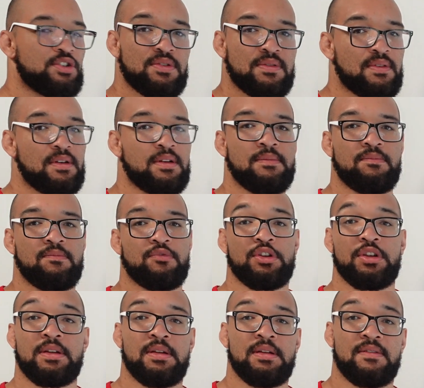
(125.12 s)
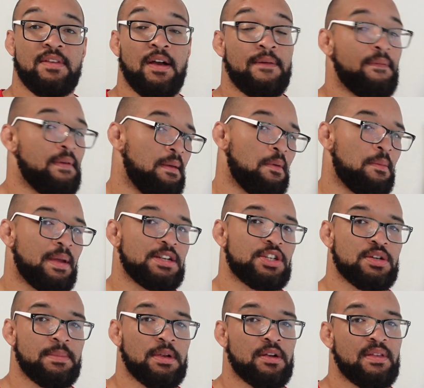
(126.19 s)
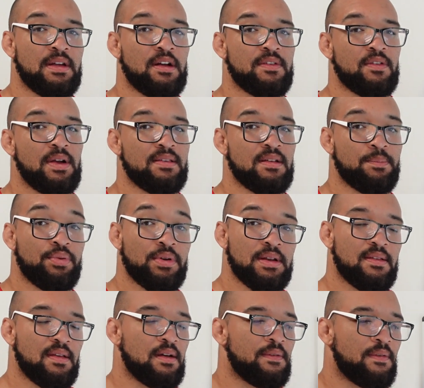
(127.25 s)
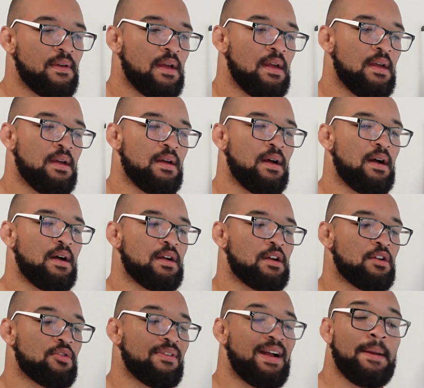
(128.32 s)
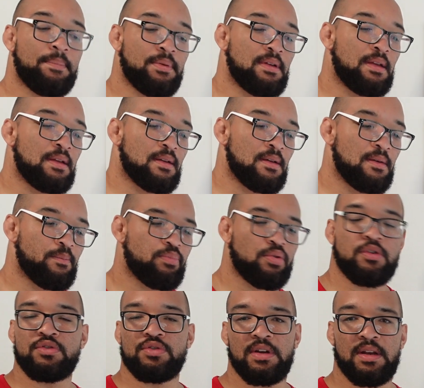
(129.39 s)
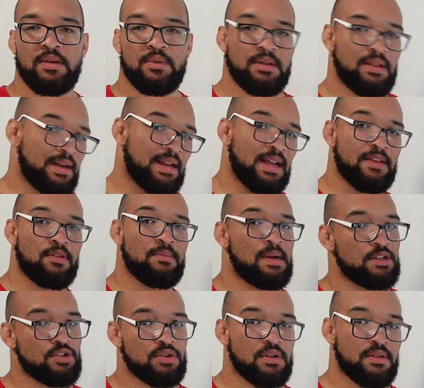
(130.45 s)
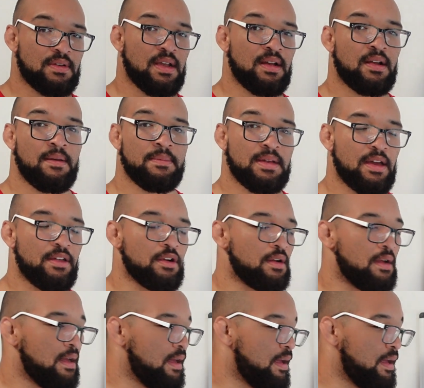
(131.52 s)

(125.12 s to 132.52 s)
just a really tough MMA gym here that also has a pretty tough grappling pro training where a lot of guys from Montreal come together